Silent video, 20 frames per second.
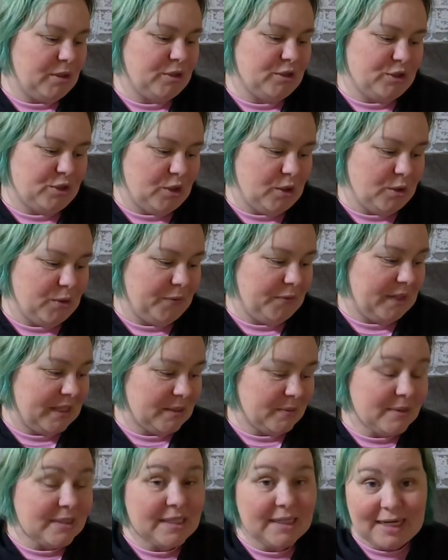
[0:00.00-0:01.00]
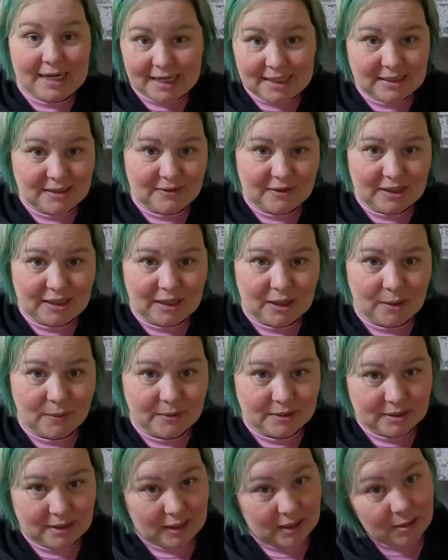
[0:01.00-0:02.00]
So that's what today's video
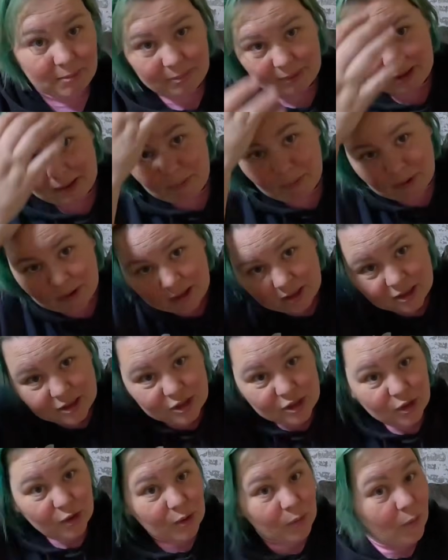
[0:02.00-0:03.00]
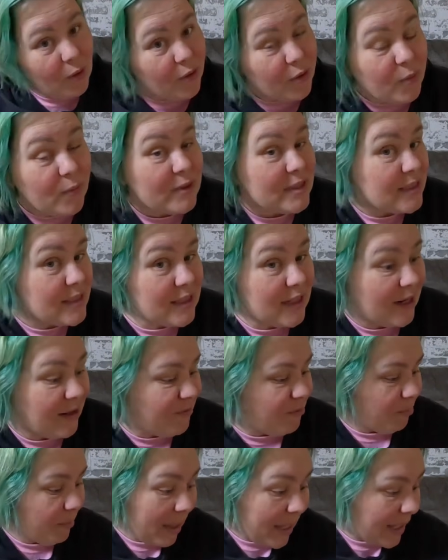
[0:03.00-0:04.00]
is going to be. We're going to show you all the ones that
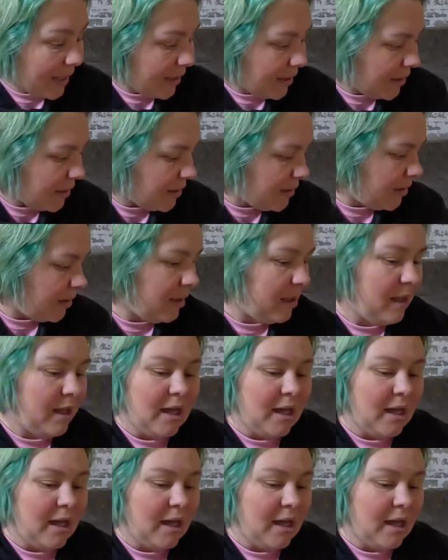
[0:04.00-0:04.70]
I've made.